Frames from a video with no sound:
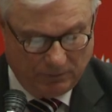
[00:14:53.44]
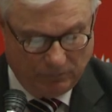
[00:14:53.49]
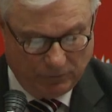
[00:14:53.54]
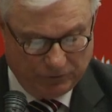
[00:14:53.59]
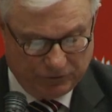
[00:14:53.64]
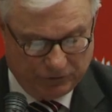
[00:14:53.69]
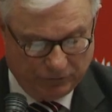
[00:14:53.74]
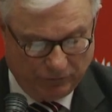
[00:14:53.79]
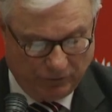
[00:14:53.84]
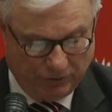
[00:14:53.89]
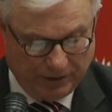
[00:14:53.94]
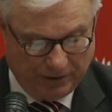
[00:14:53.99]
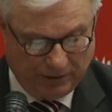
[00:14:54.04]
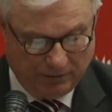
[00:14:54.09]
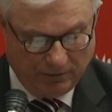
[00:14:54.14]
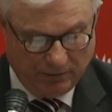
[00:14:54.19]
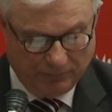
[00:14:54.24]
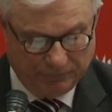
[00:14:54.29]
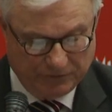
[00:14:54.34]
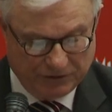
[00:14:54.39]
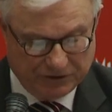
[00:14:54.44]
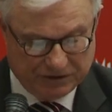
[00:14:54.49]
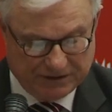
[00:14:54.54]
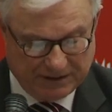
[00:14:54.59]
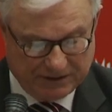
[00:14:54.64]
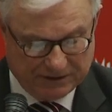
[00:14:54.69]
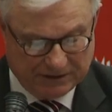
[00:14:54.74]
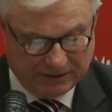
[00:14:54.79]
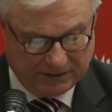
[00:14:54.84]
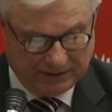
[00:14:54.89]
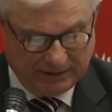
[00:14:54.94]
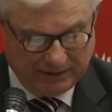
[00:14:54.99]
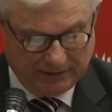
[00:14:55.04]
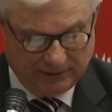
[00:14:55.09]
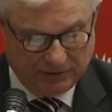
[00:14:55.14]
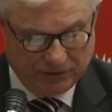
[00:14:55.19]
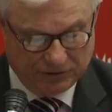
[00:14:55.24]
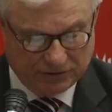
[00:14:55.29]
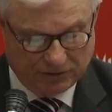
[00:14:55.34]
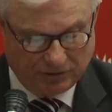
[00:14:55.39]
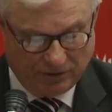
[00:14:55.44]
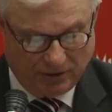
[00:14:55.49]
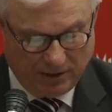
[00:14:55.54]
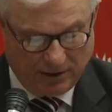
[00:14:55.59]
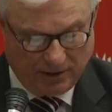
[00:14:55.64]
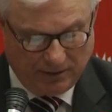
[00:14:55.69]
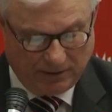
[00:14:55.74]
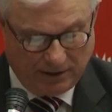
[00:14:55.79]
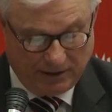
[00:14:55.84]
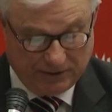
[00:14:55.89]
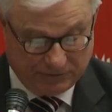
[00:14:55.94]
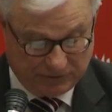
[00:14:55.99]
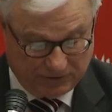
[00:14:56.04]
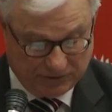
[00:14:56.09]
which, although of necessity, is